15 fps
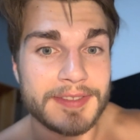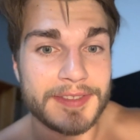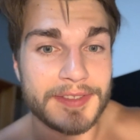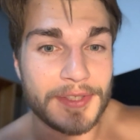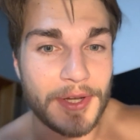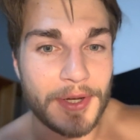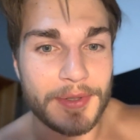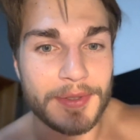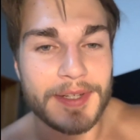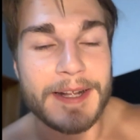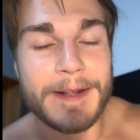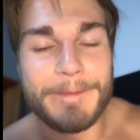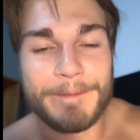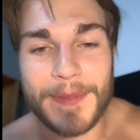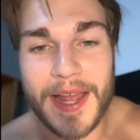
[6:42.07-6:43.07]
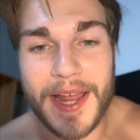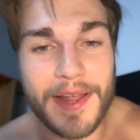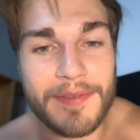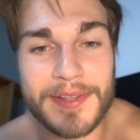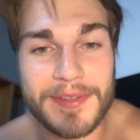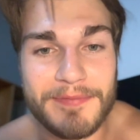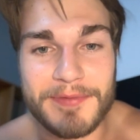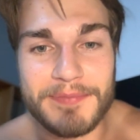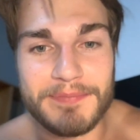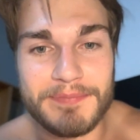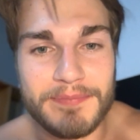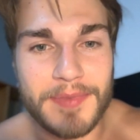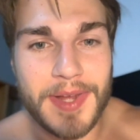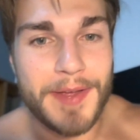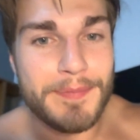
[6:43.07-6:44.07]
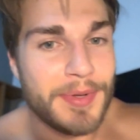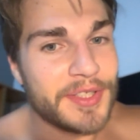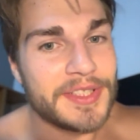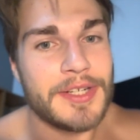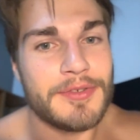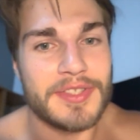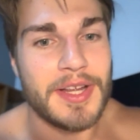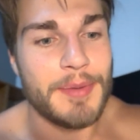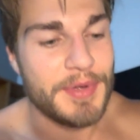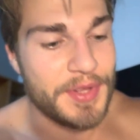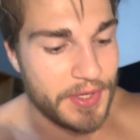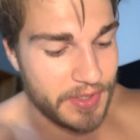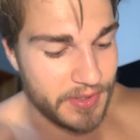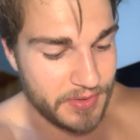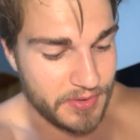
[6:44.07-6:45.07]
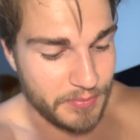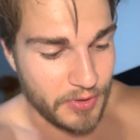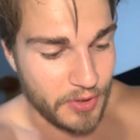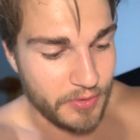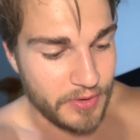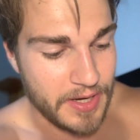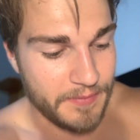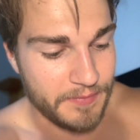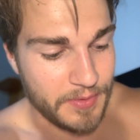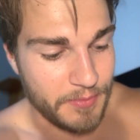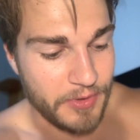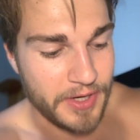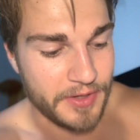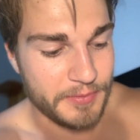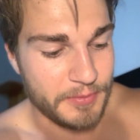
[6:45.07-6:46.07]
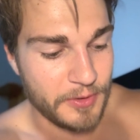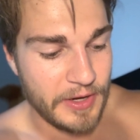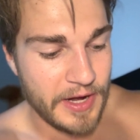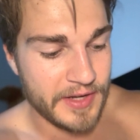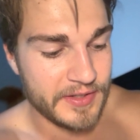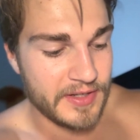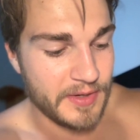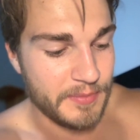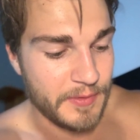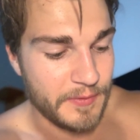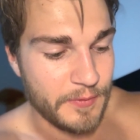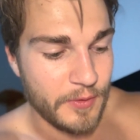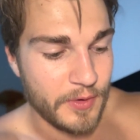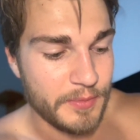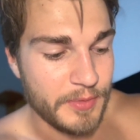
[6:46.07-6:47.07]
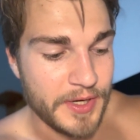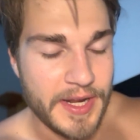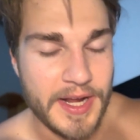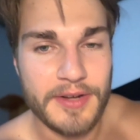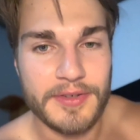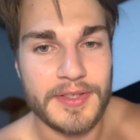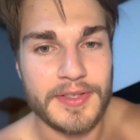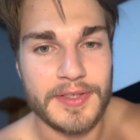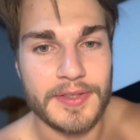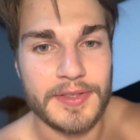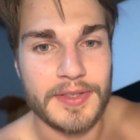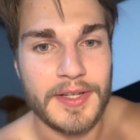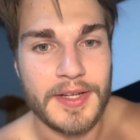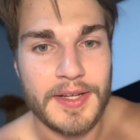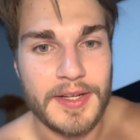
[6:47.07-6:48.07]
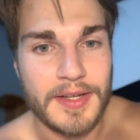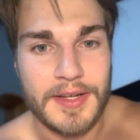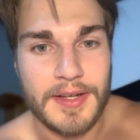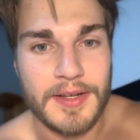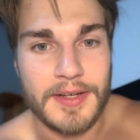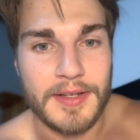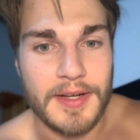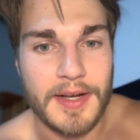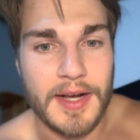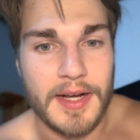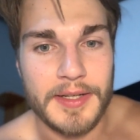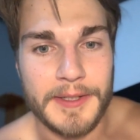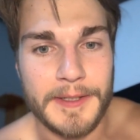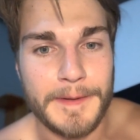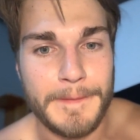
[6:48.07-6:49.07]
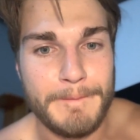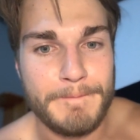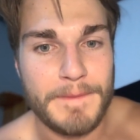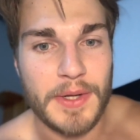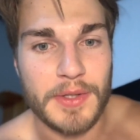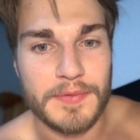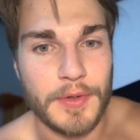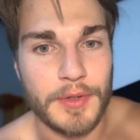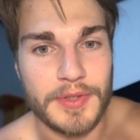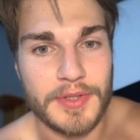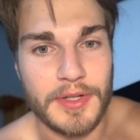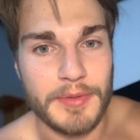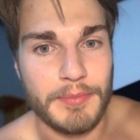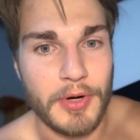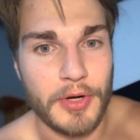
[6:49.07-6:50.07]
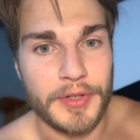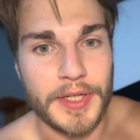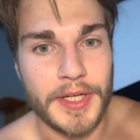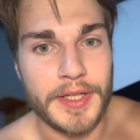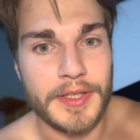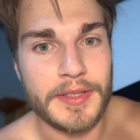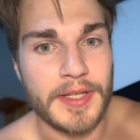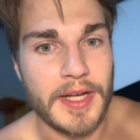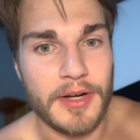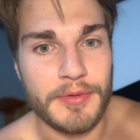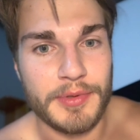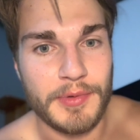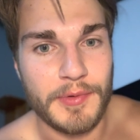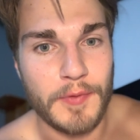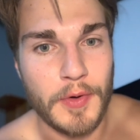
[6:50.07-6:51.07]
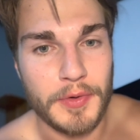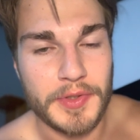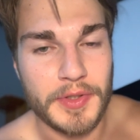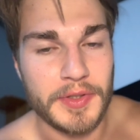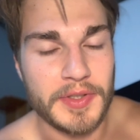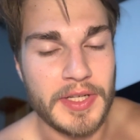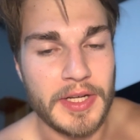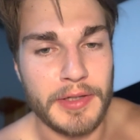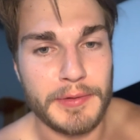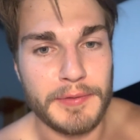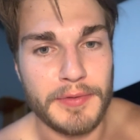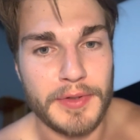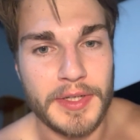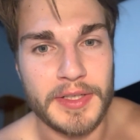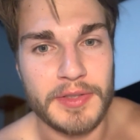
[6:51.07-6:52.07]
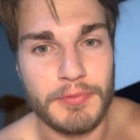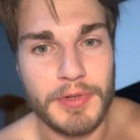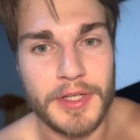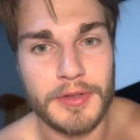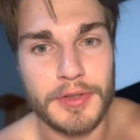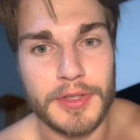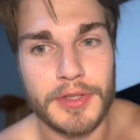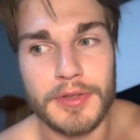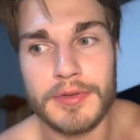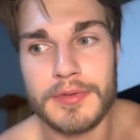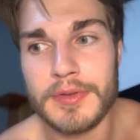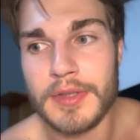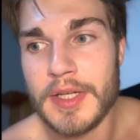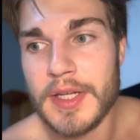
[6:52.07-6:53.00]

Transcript: So I built out some of the program from when I was procrastinating before, but now it's just, I was focused on the marketing. Now I'm going to be focused on the selling for the next week or two